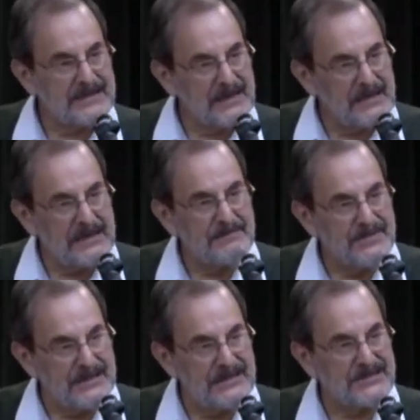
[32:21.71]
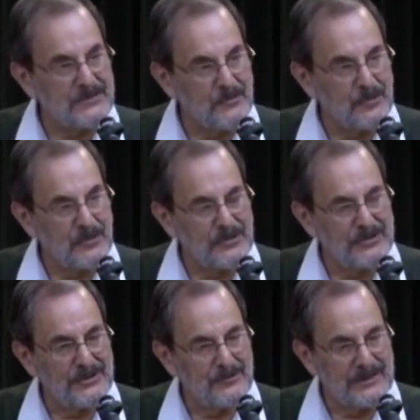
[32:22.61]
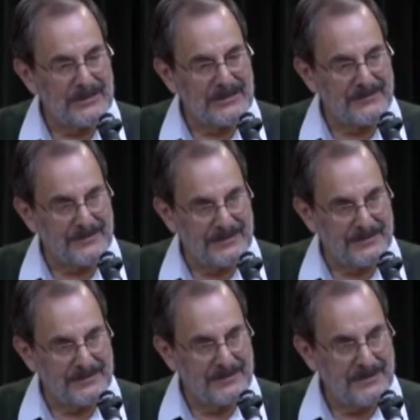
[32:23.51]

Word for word: It's a complex world we live in.